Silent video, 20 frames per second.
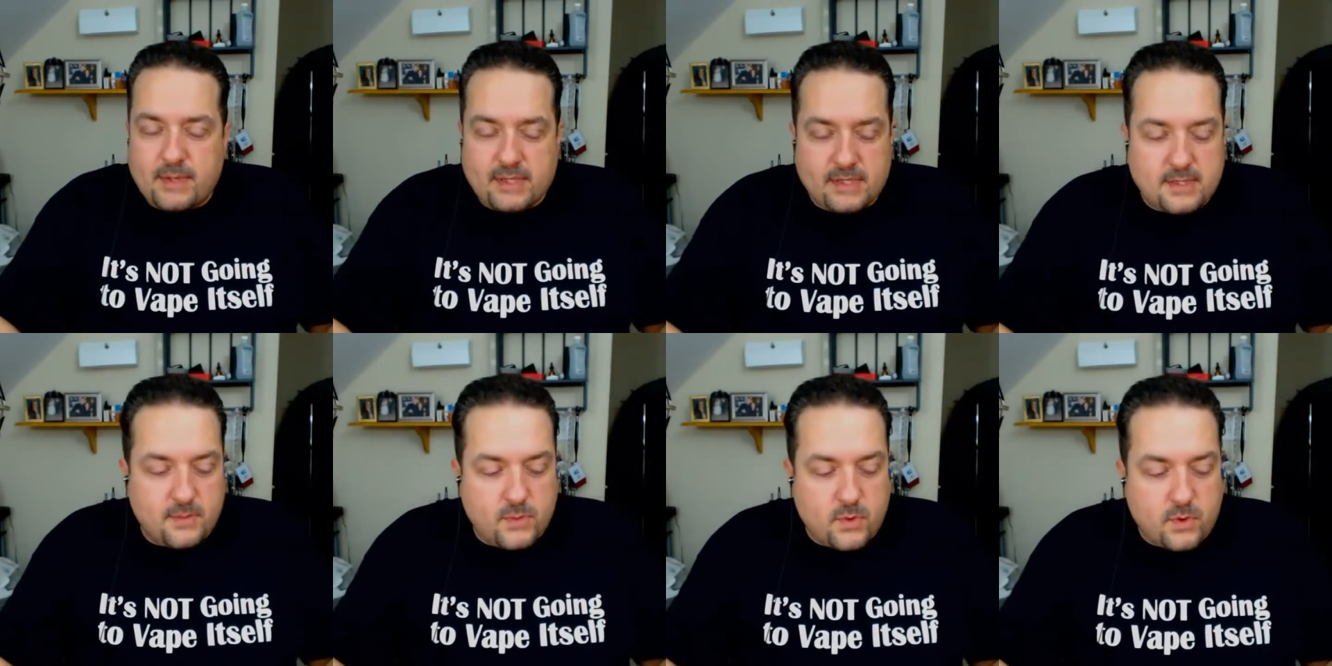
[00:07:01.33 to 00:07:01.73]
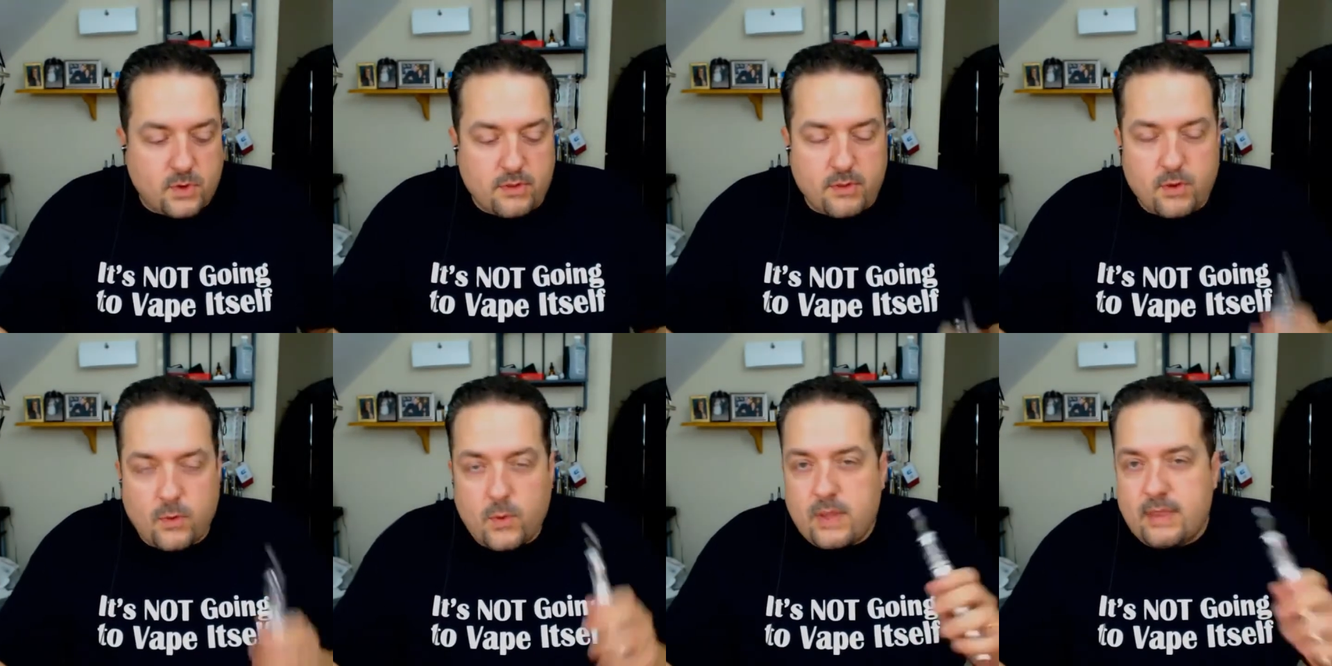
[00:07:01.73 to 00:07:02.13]
vape it some
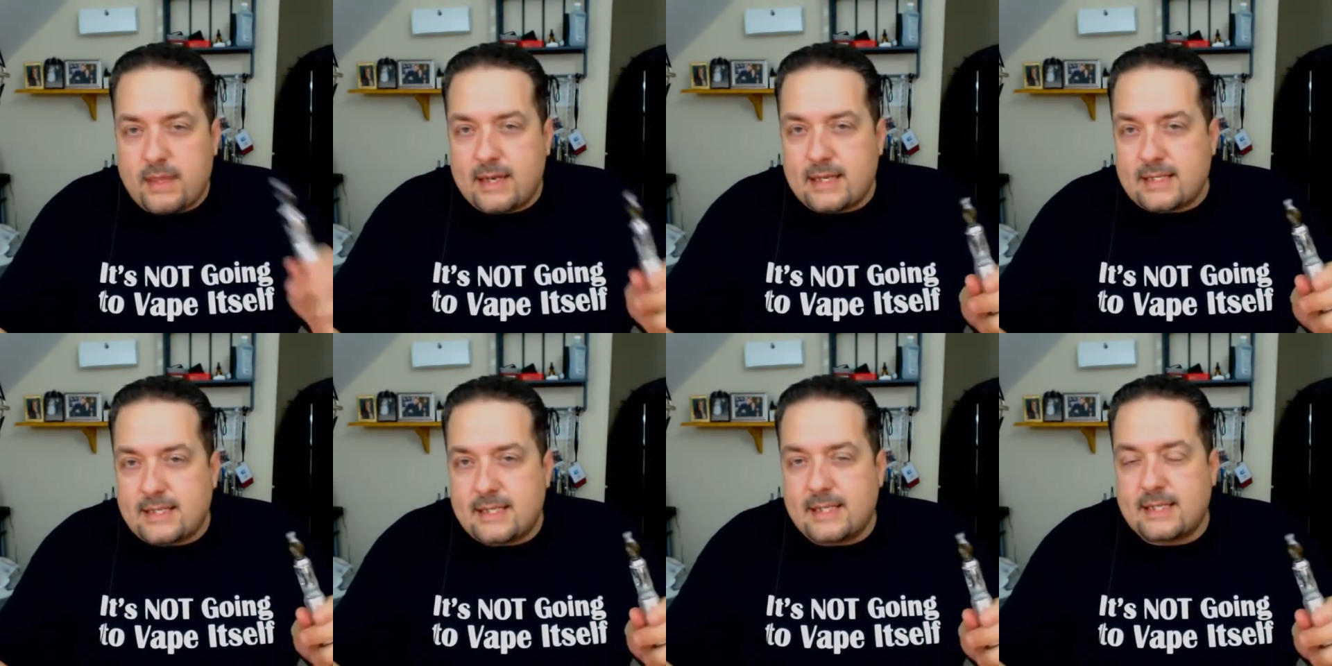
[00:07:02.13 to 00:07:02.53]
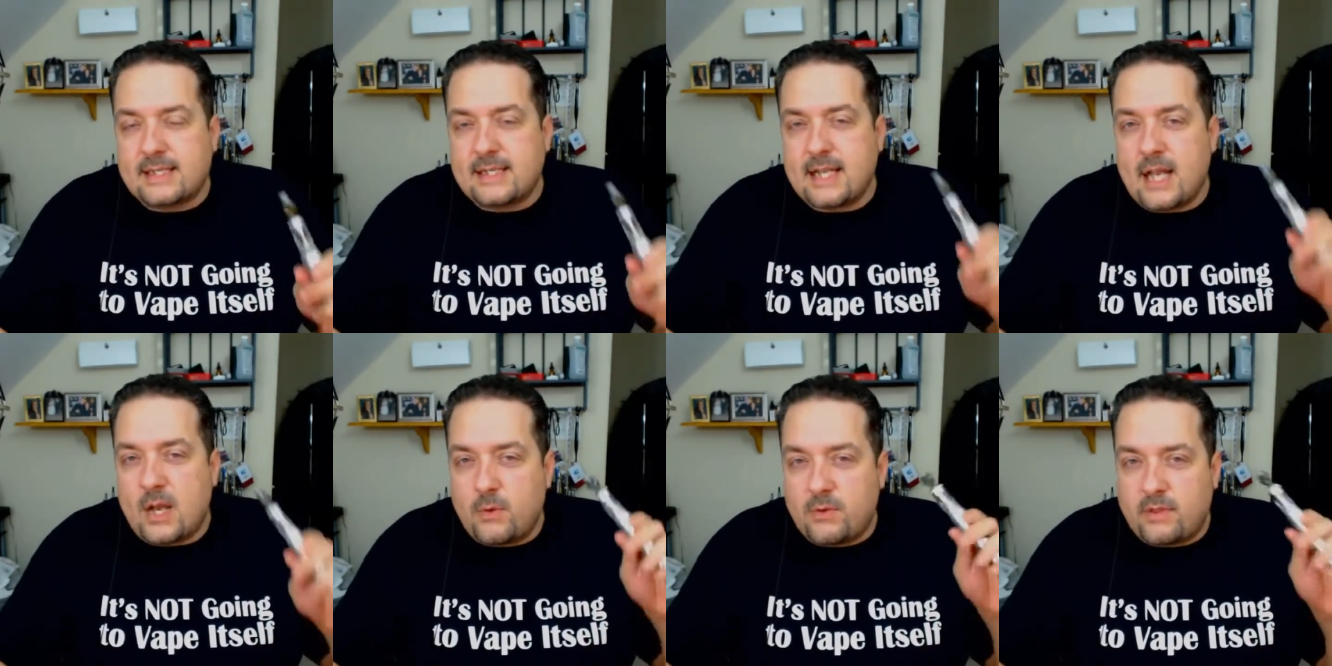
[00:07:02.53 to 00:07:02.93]
more. The way that it
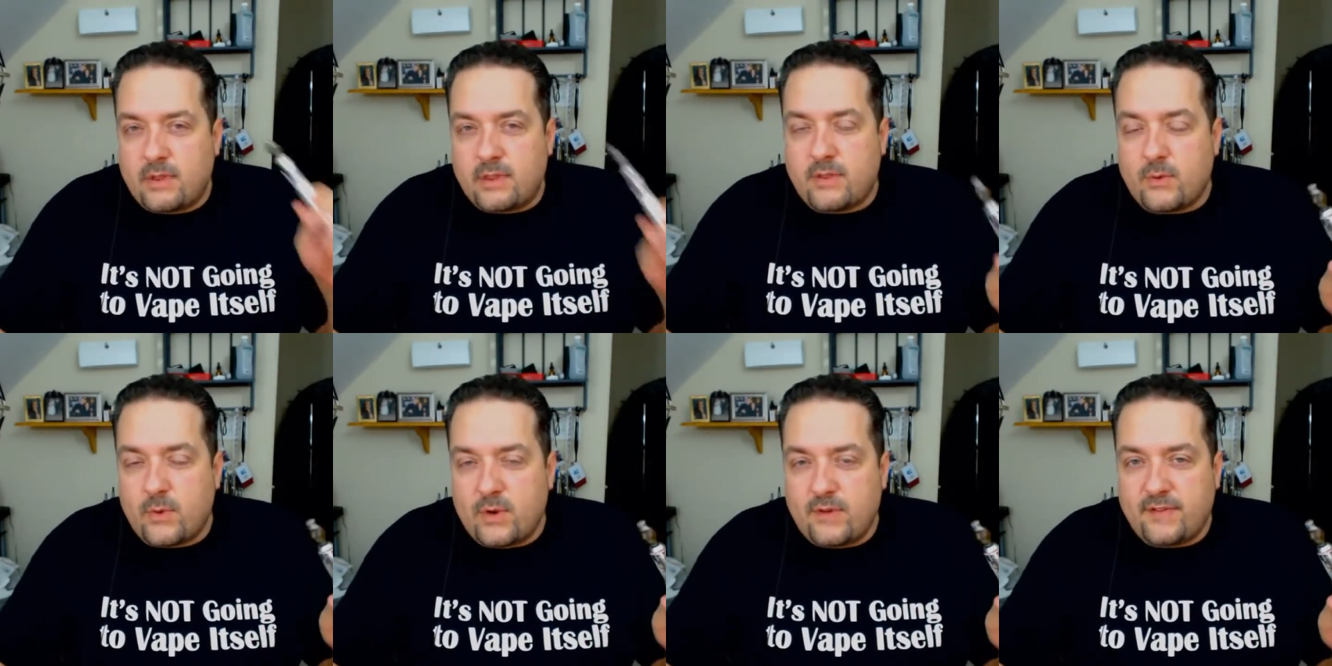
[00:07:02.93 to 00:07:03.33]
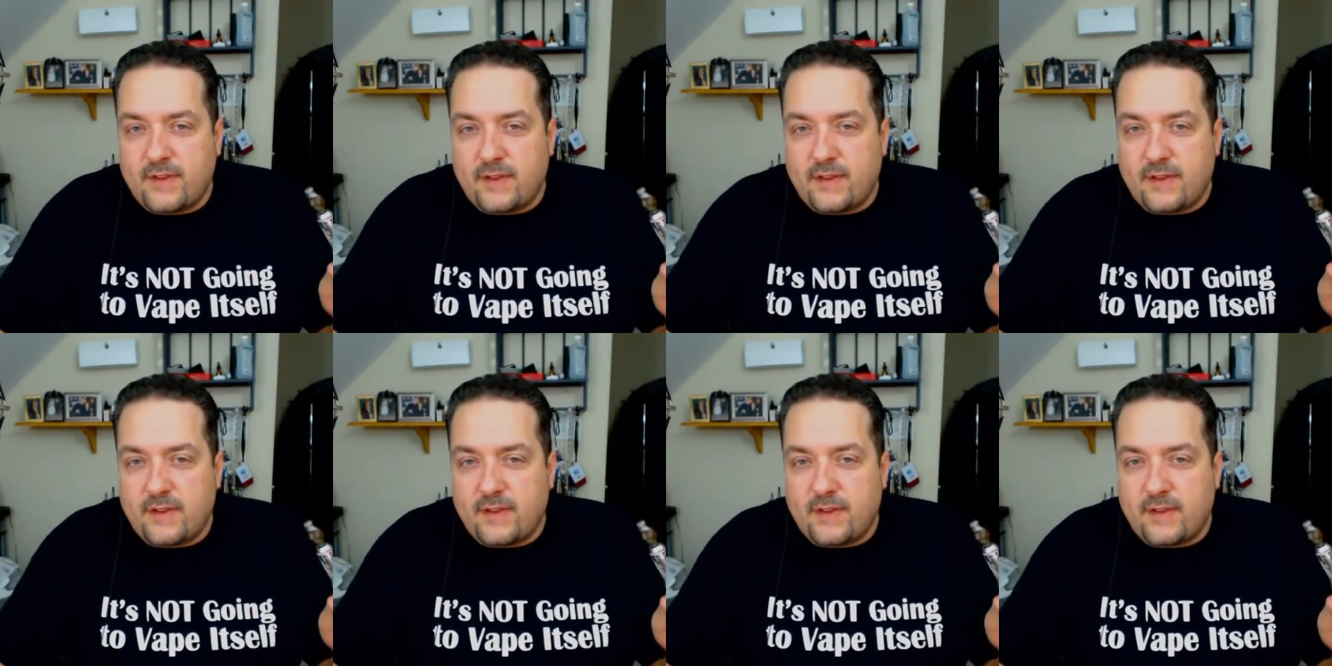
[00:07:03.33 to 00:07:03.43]
sits now with the 3